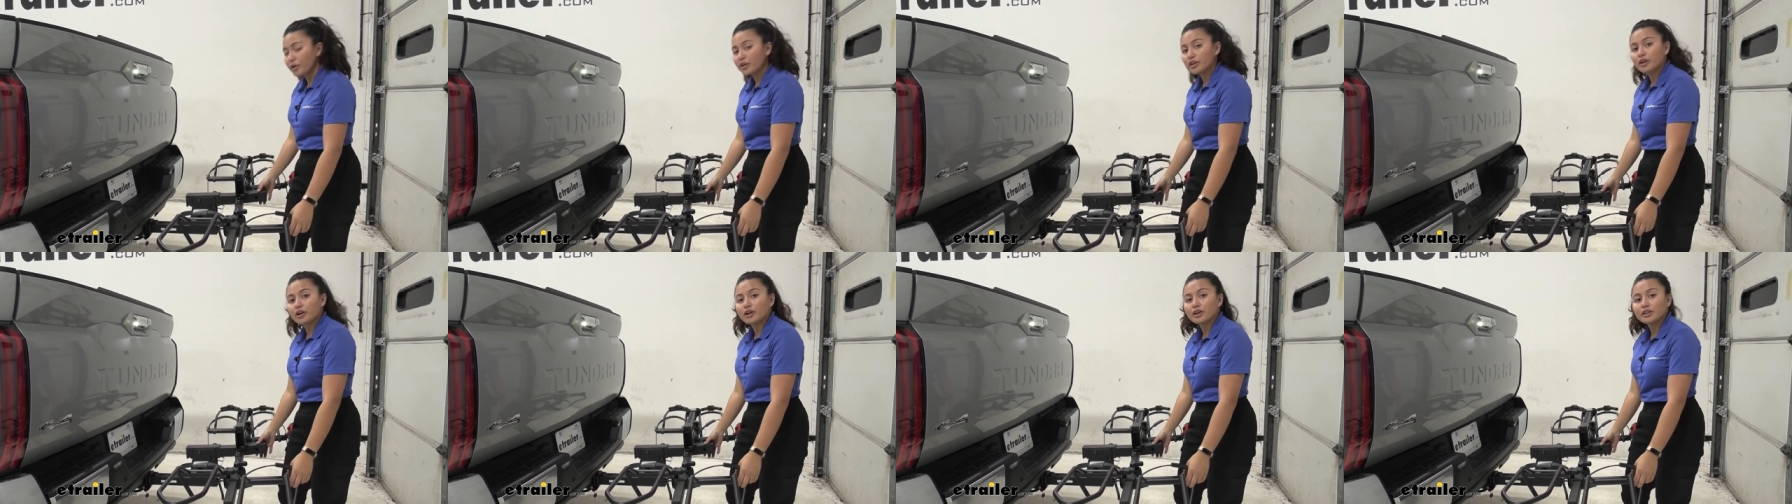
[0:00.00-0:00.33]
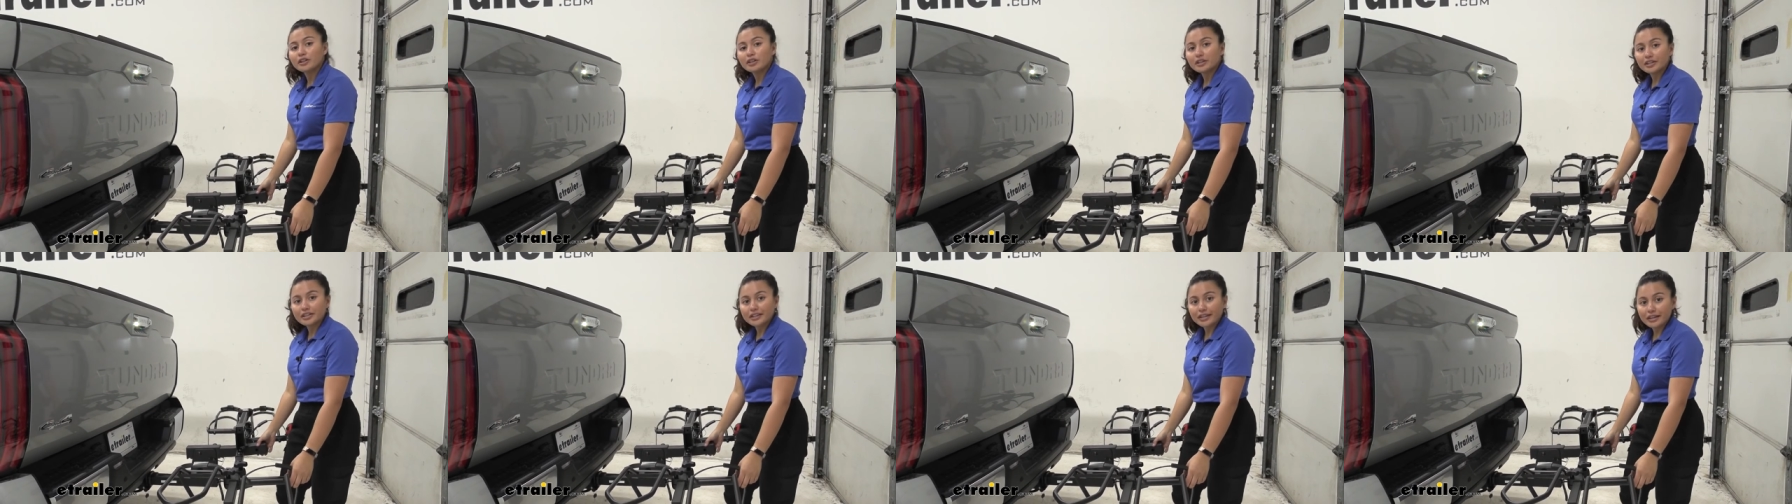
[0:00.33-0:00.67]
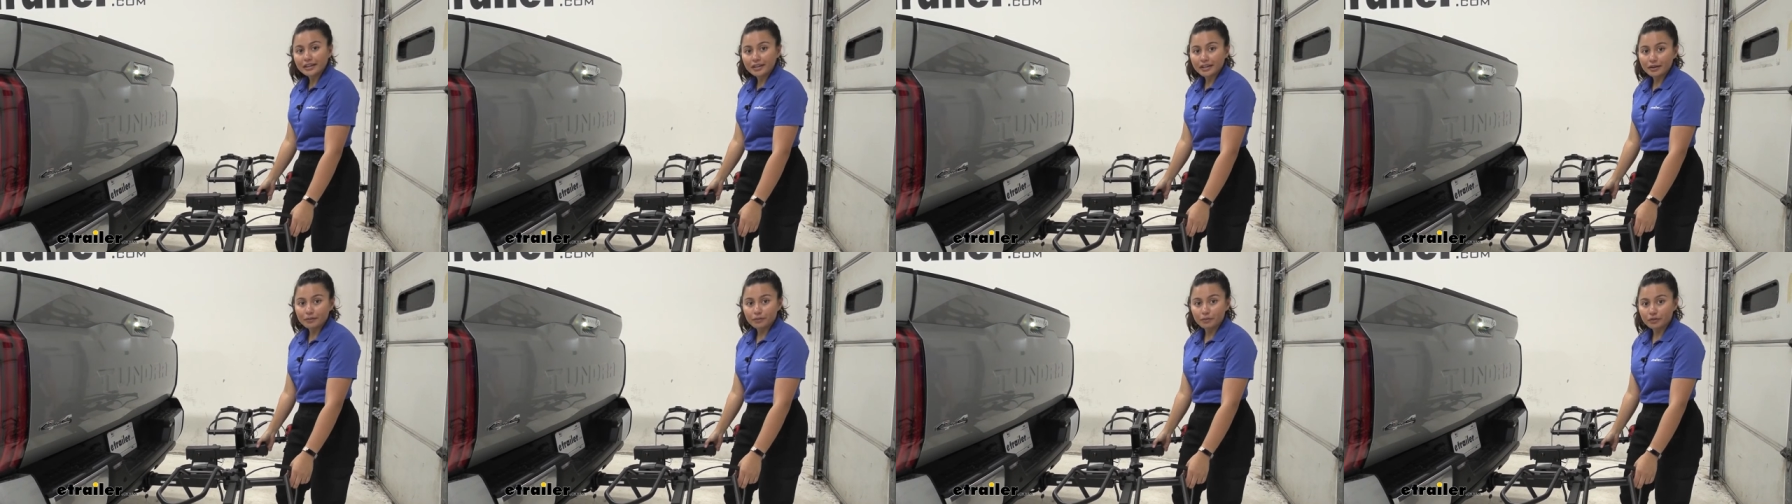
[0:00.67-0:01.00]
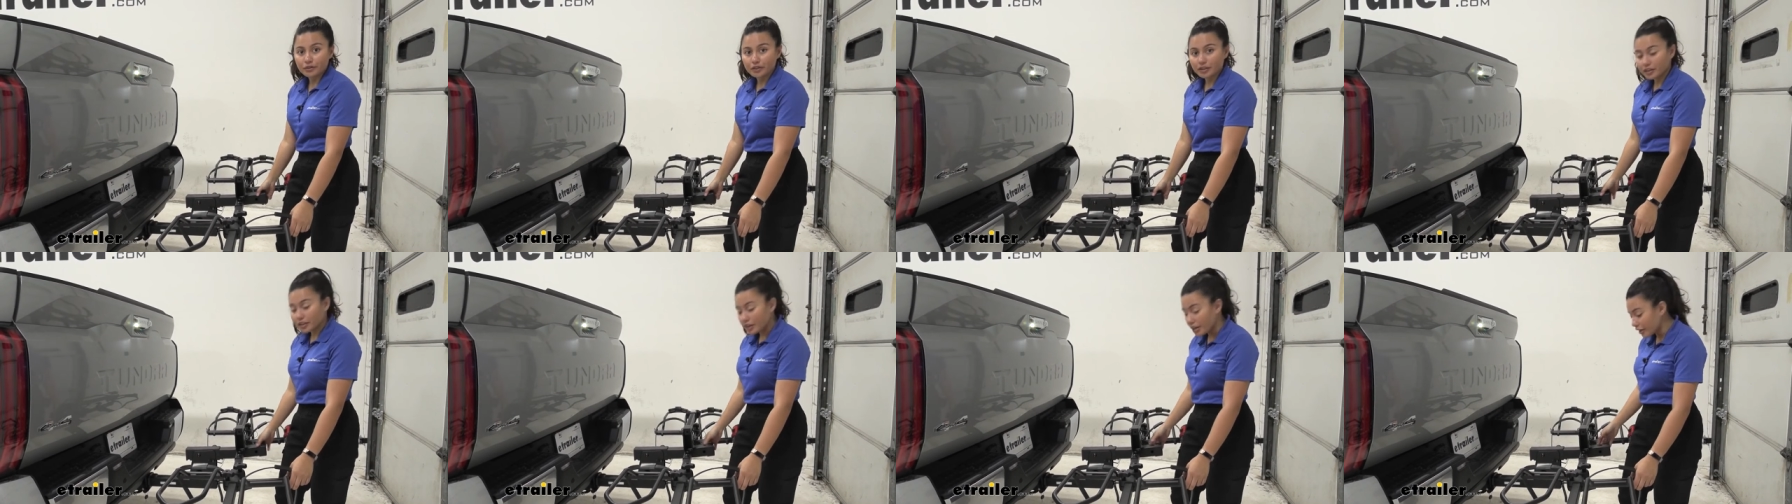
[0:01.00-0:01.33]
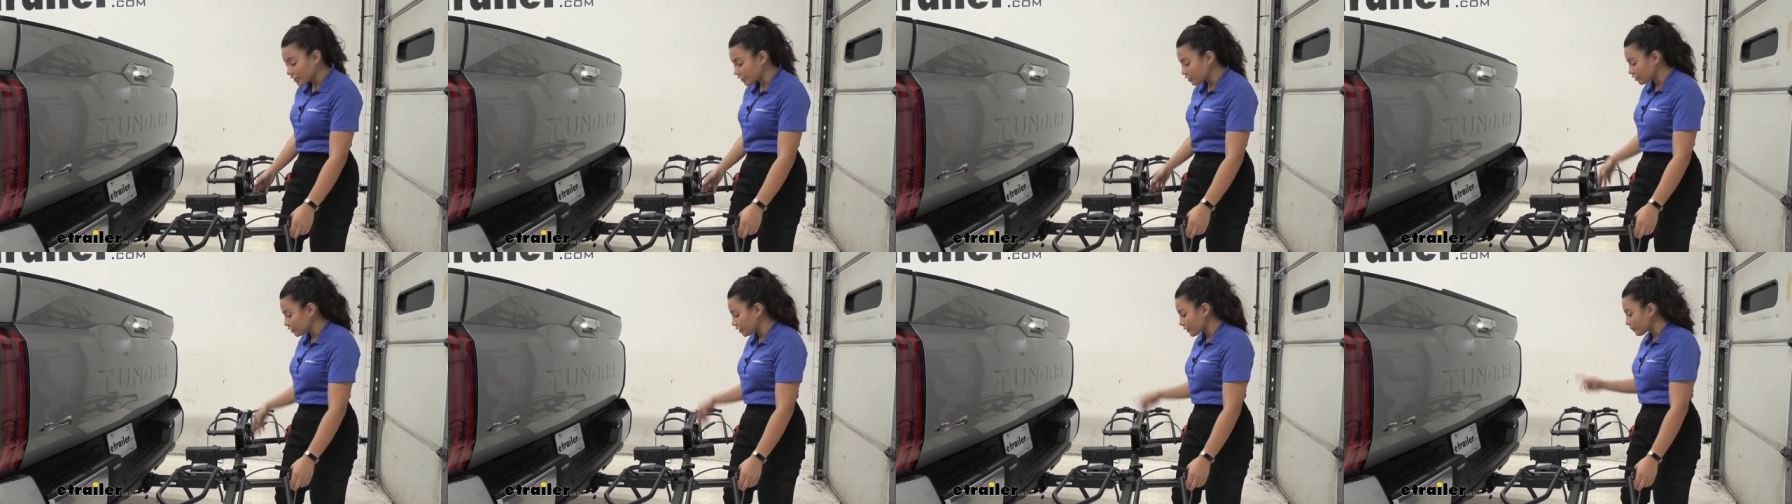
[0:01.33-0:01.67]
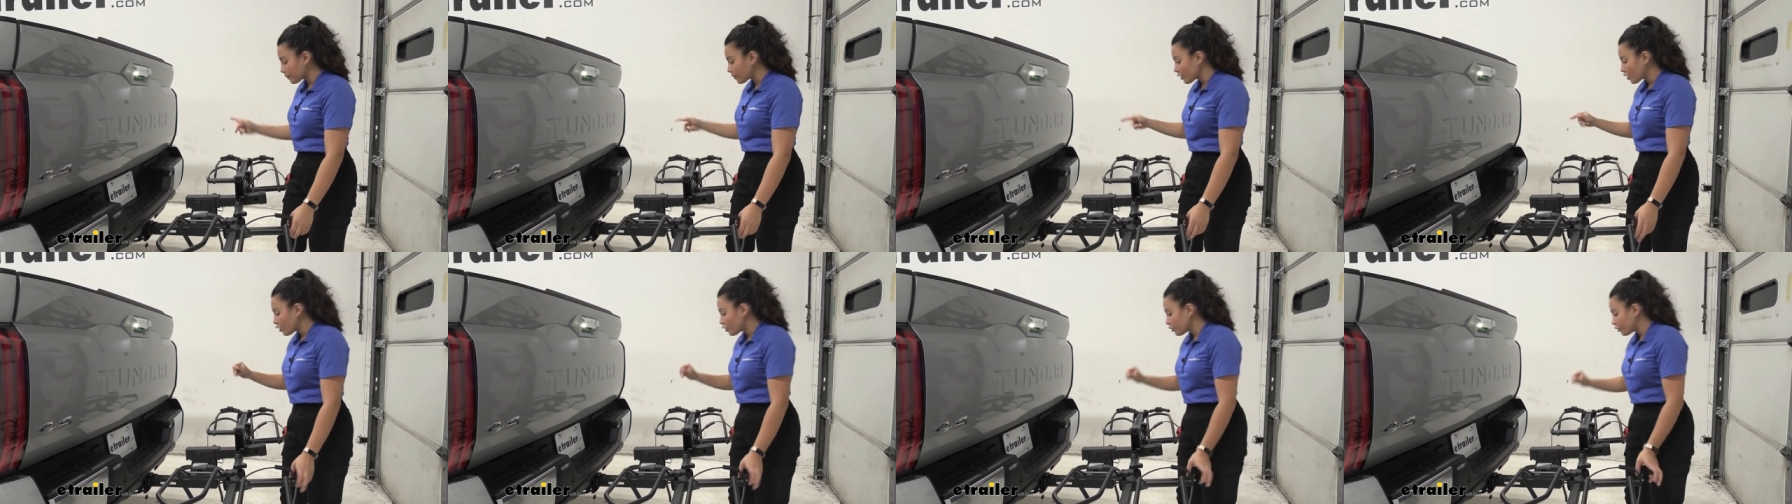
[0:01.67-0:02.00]
what you already are taking up with the Tundra,
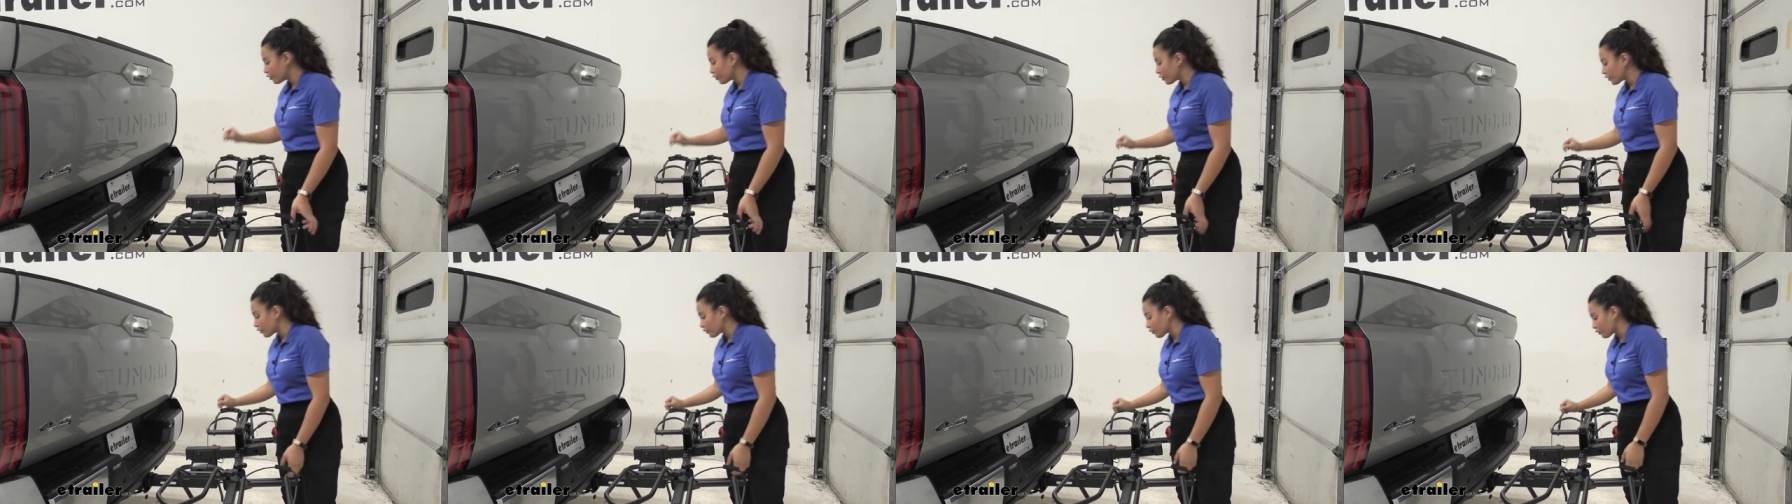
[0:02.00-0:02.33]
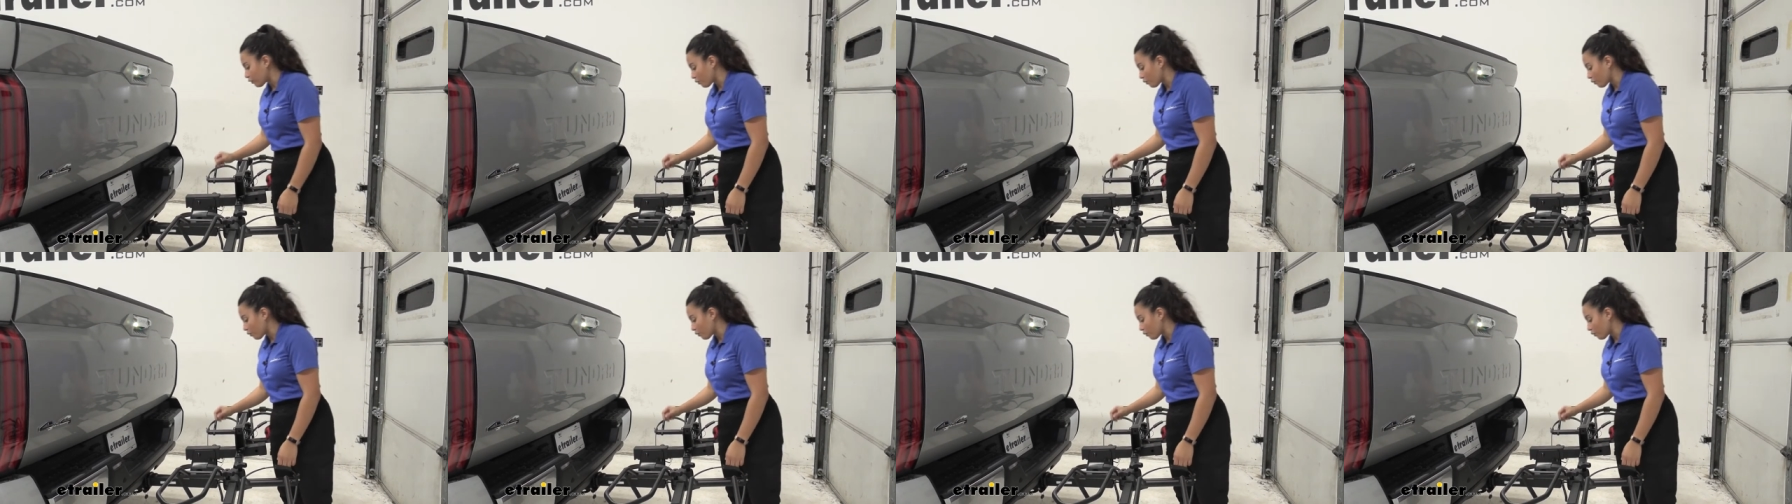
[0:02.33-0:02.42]
you can